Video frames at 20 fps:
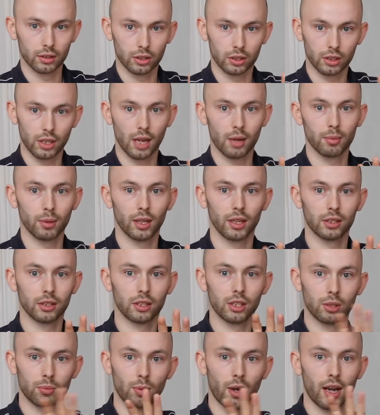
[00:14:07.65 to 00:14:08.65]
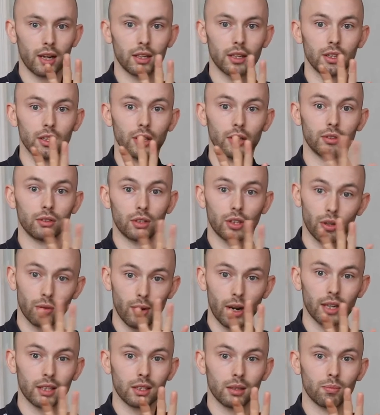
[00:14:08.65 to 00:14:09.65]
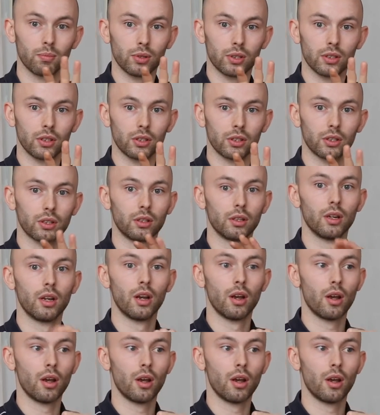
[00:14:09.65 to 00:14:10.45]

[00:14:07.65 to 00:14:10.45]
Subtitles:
stabilizing the spine in the corrected position,